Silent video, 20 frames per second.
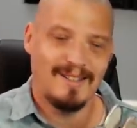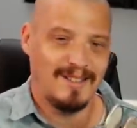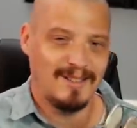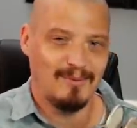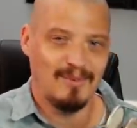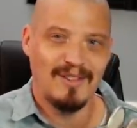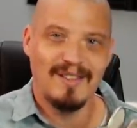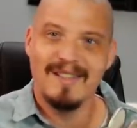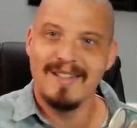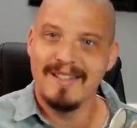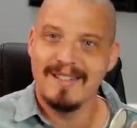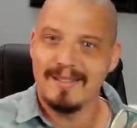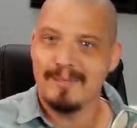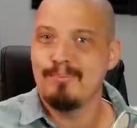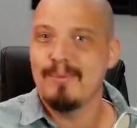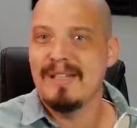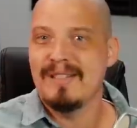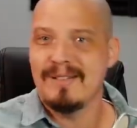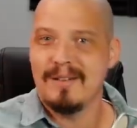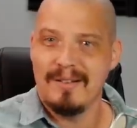Like
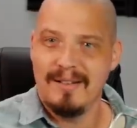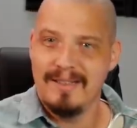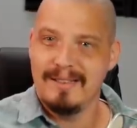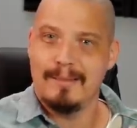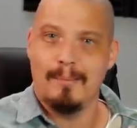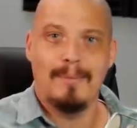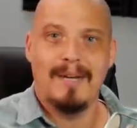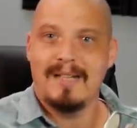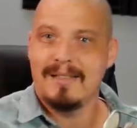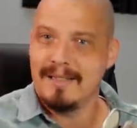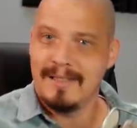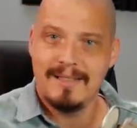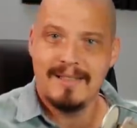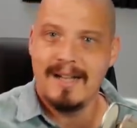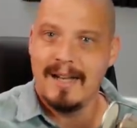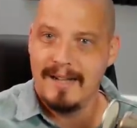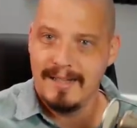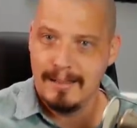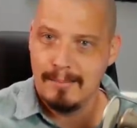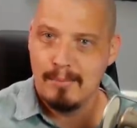Linux basically is about to
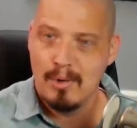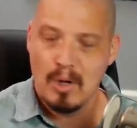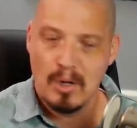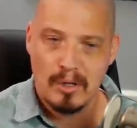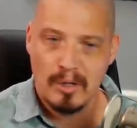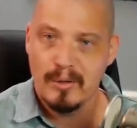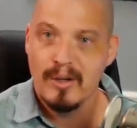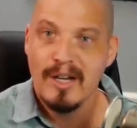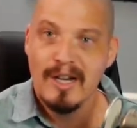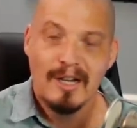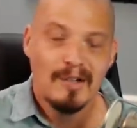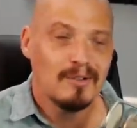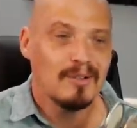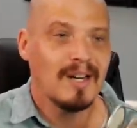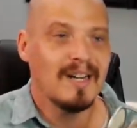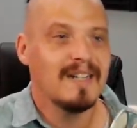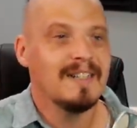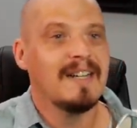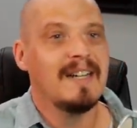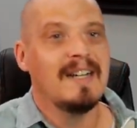die tomorrow,
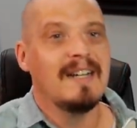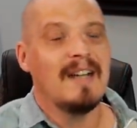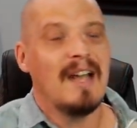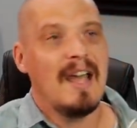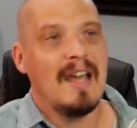right?